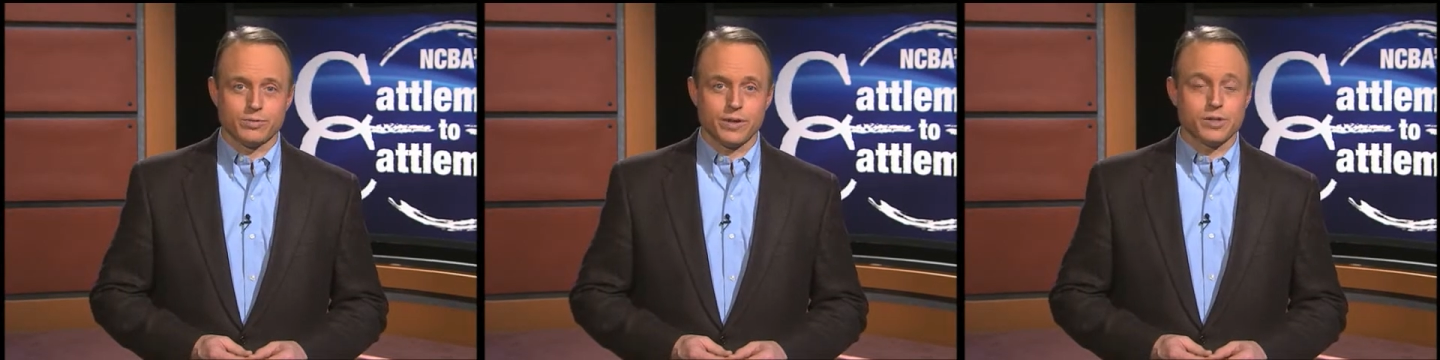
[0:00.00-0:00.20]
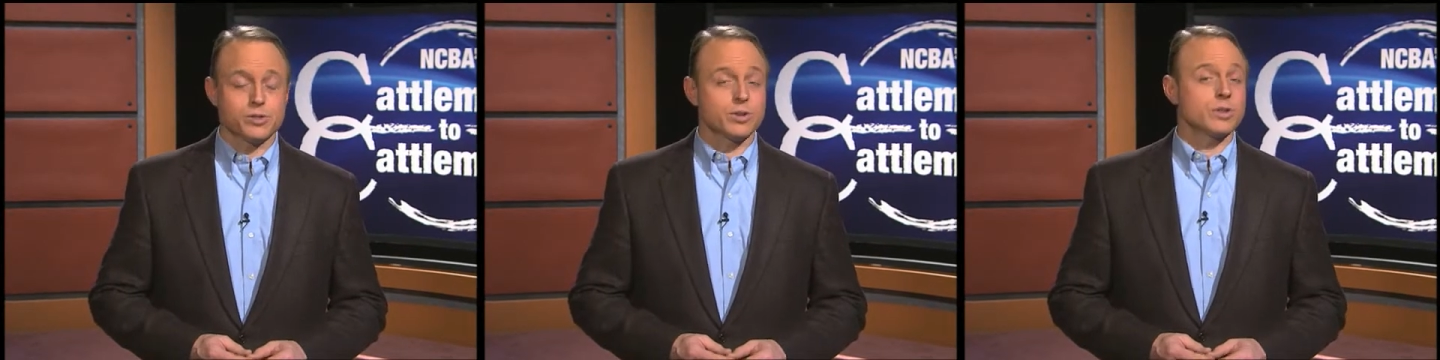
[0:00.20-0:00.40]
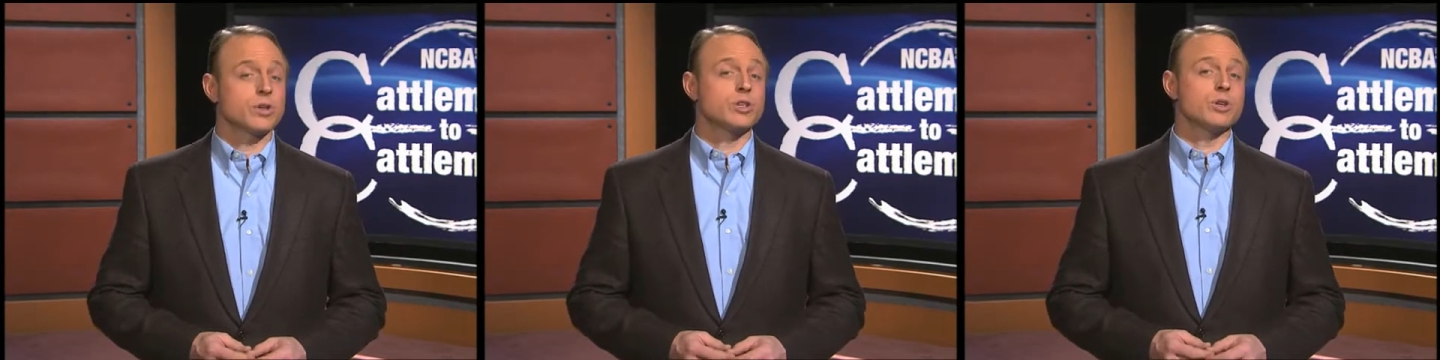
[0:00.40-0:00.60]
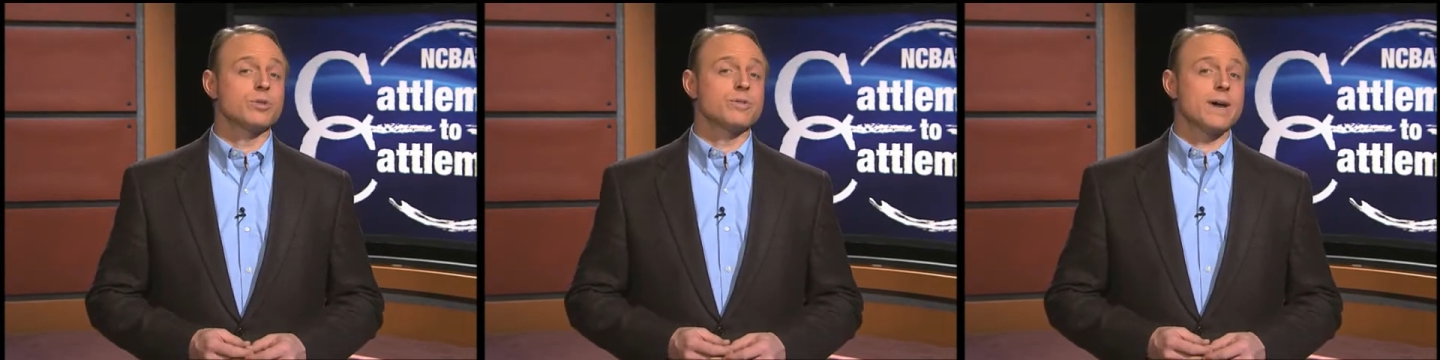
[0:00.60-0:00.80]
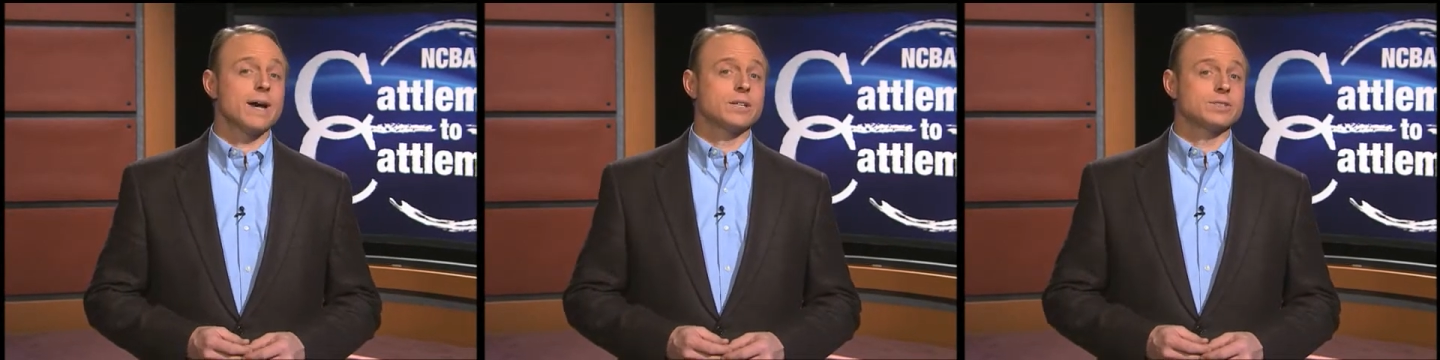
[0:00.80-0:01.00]
featuring the
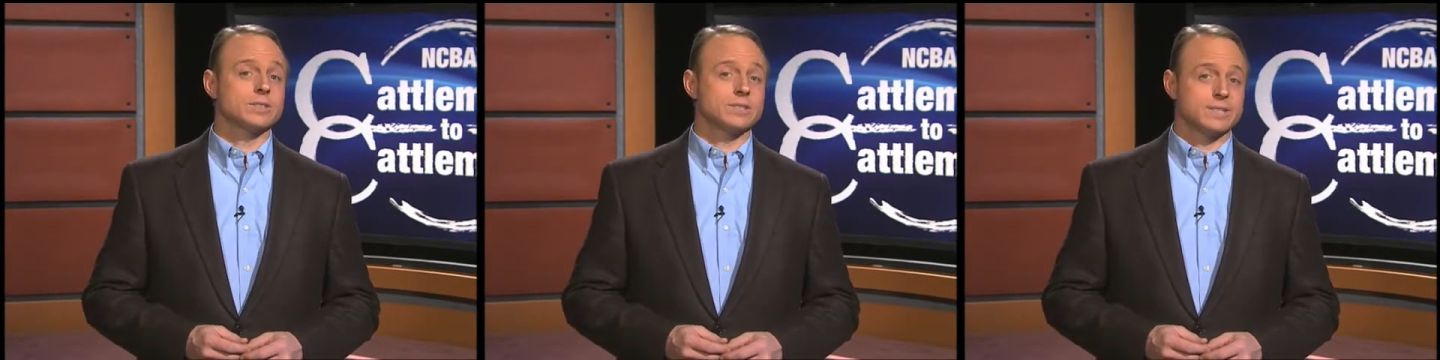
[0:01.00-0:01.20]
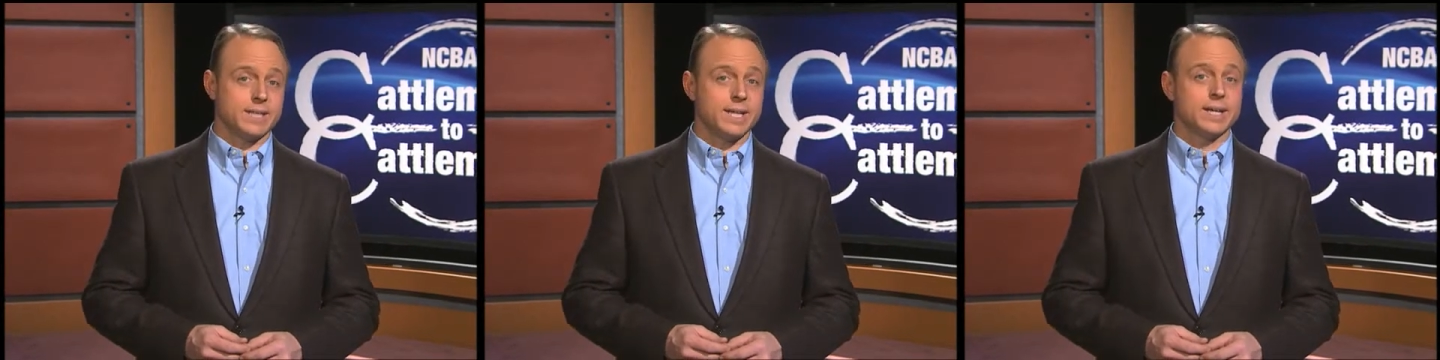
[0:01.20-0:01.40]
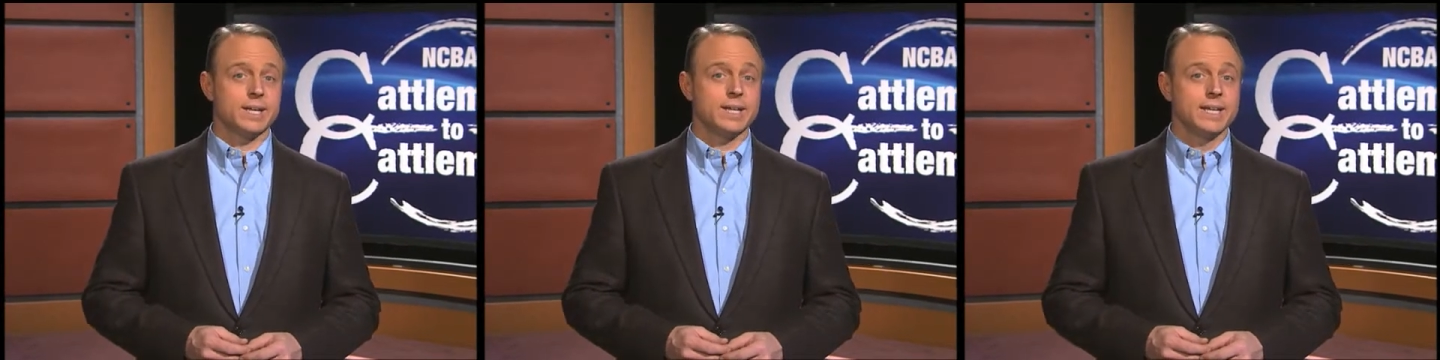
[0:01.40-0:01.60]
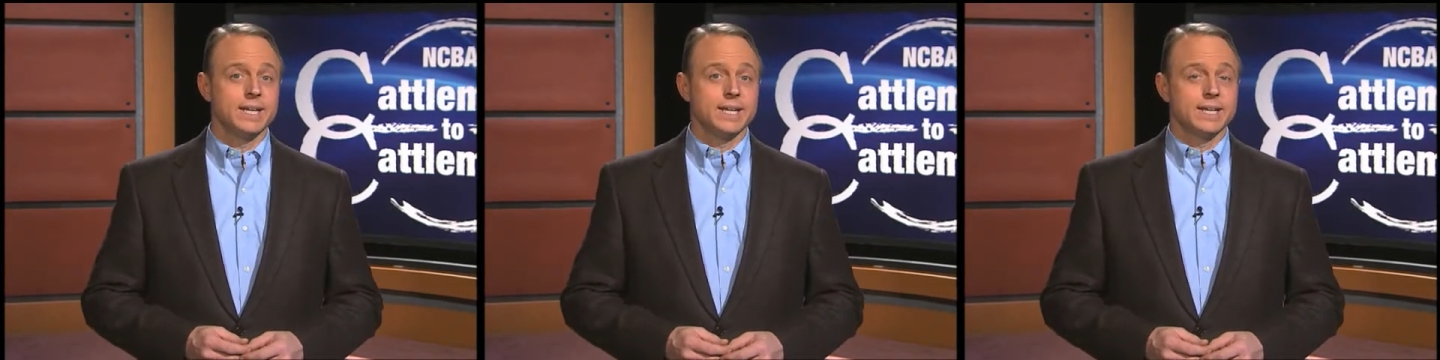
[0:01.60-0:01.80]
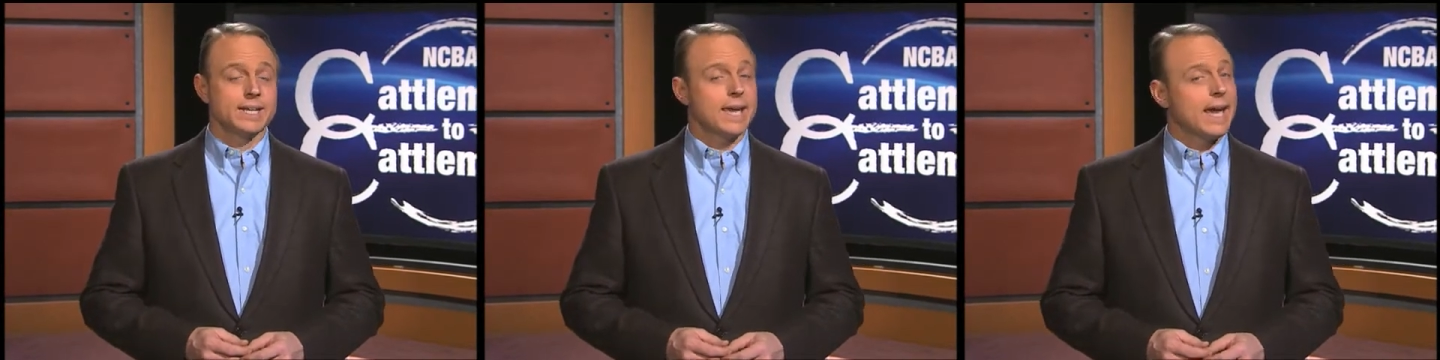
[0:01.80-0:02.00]
2010
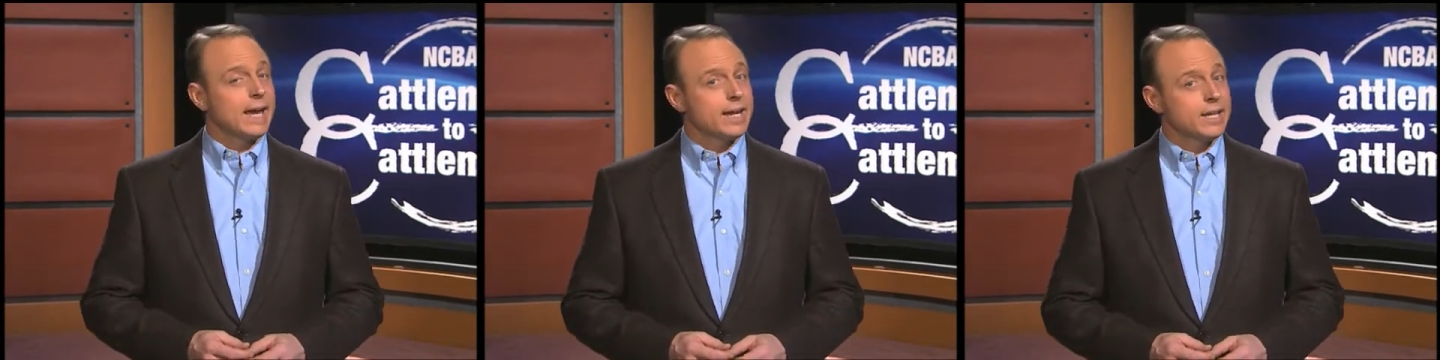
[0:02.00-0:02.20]
Cattle